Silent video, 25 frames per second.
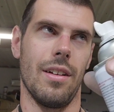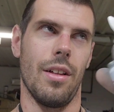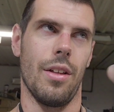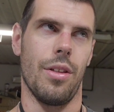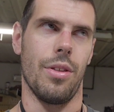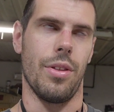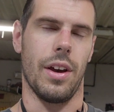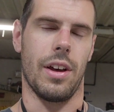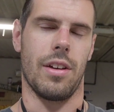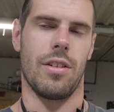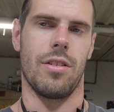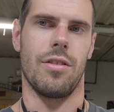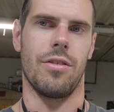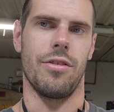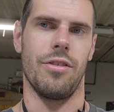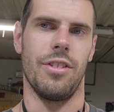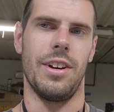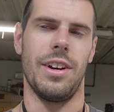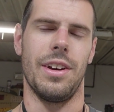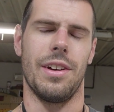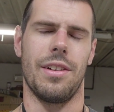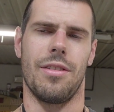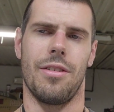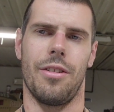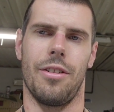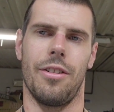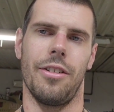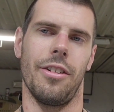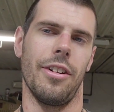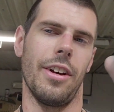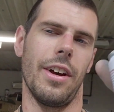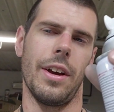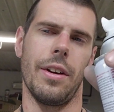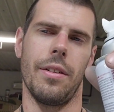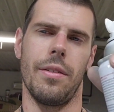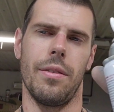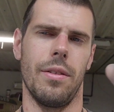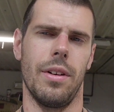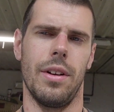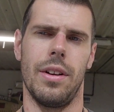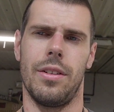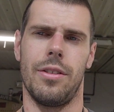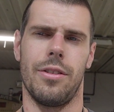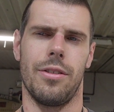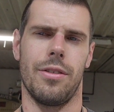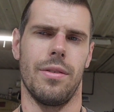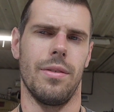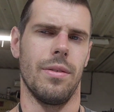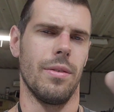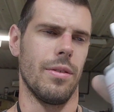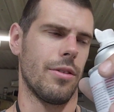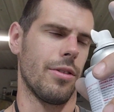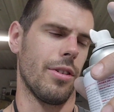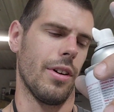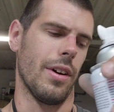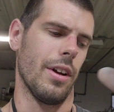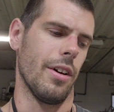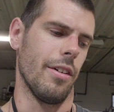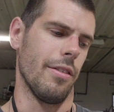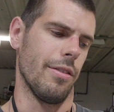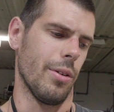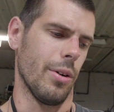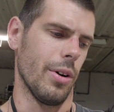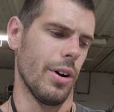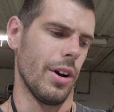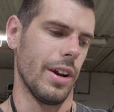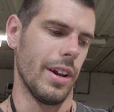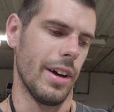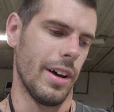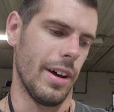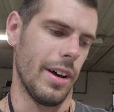thick streaks, or like trying to avoid